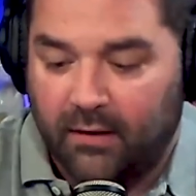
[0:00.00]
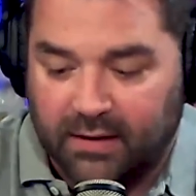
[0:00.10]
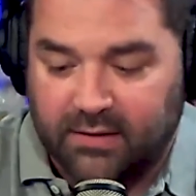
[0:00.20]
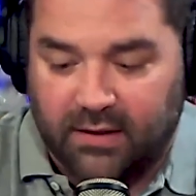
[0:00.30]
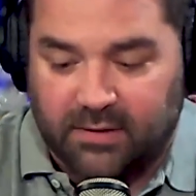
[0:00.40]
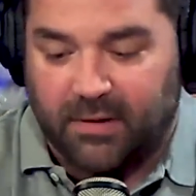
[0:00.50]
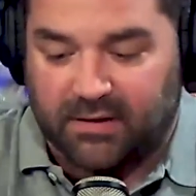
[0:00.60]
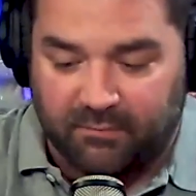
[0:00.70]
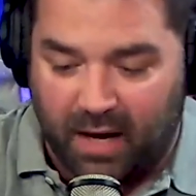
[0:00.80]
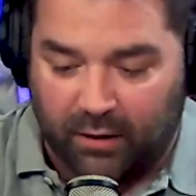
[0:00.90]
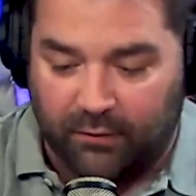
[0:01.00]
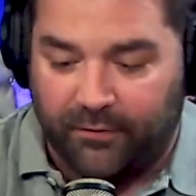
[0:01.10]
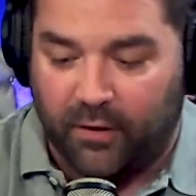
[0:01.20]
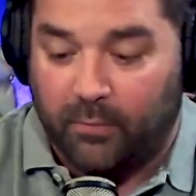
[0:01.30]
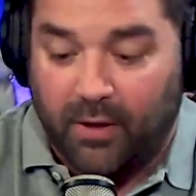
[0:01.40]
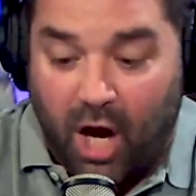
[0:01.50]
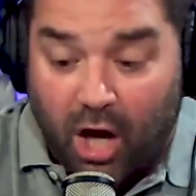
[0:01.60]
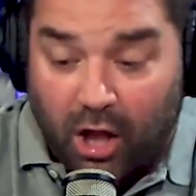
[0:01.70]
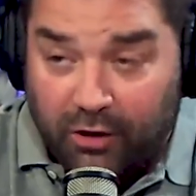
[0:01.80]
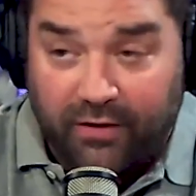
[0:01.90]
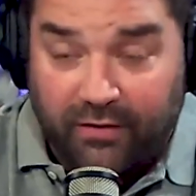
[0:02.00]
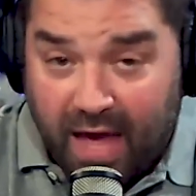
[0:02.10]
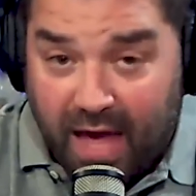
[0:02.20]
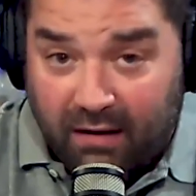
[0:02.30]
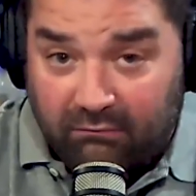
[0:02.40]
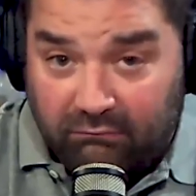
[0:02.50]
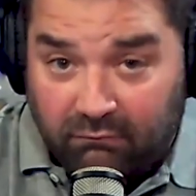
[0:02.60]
That's an expensive microphone. But other than that,